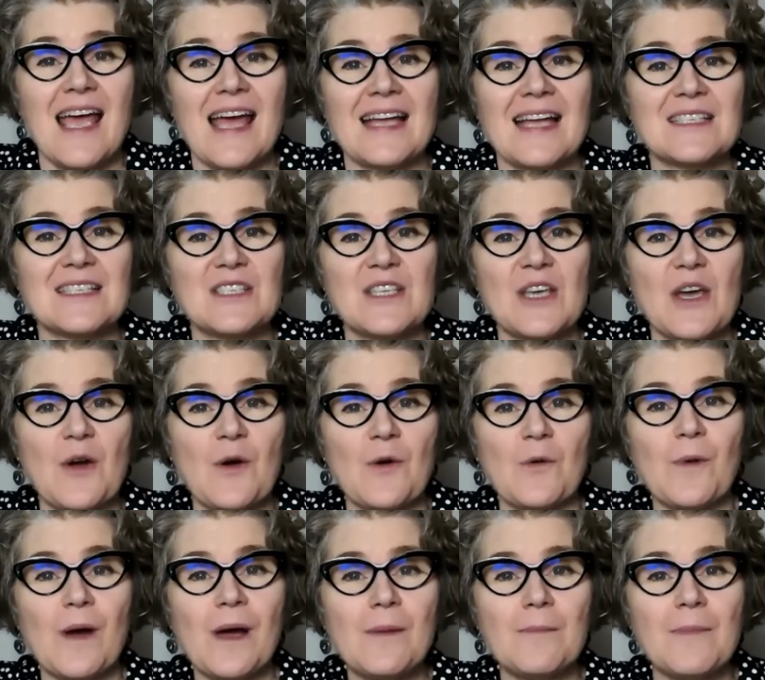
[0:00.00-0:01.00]
And so
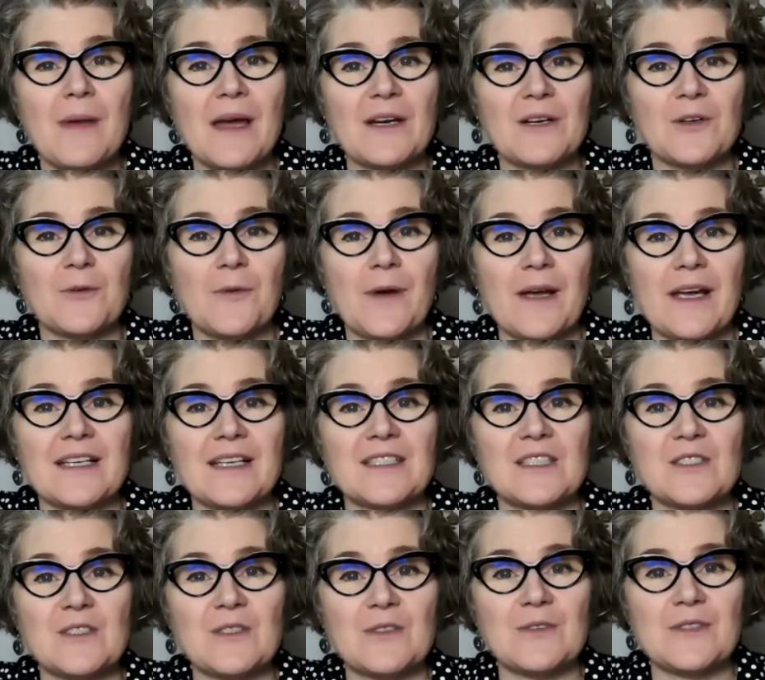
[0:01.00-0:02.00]
what better way
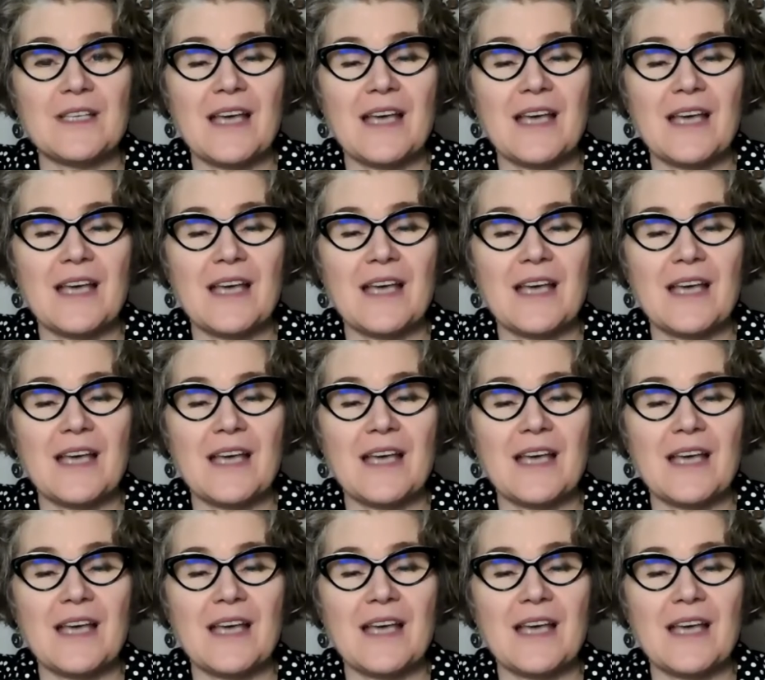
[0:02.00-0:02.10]
to do